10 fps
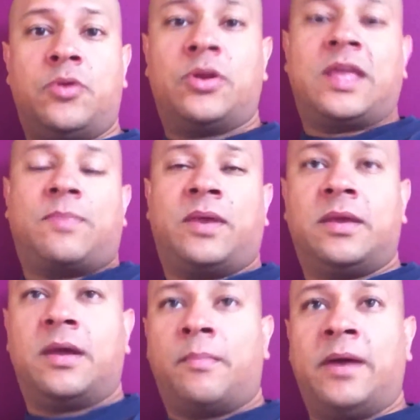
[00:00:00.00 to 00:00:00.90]
you're keeping
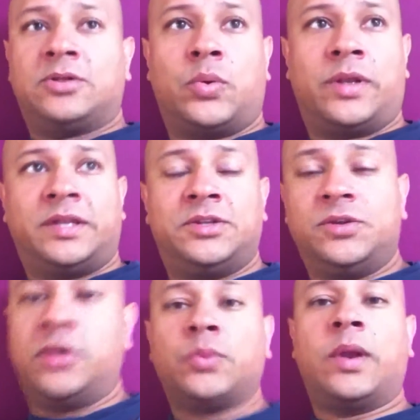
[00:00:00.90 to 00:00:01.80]
about $22
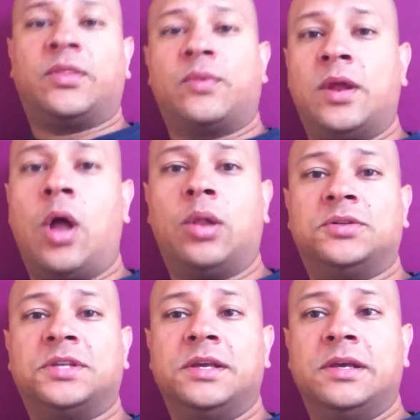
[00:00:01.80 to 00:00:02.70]
to $23.